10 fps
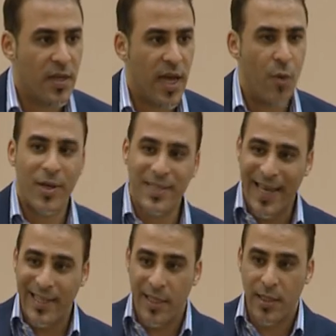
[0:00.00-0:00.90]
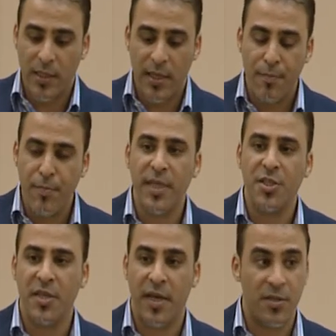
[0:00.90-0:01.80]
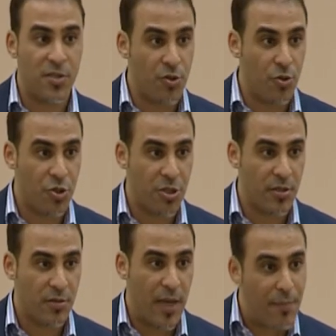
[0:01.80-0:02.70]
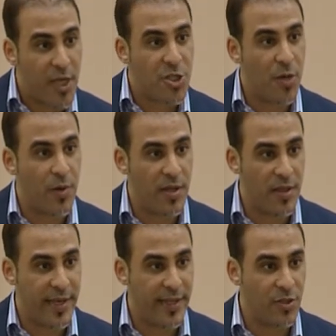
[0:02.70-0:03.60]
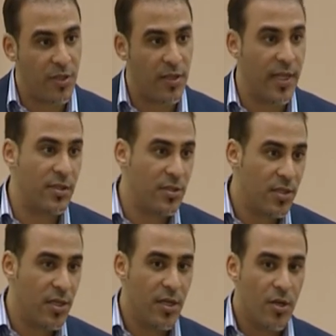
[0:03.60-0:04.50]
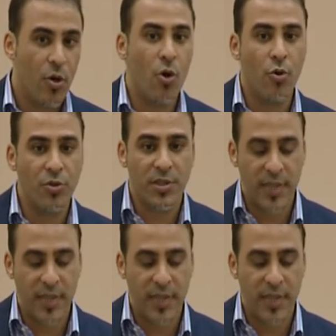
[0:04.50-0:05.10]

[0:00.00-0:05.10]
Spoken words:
I was heading a media institution, a major one in the country, that owned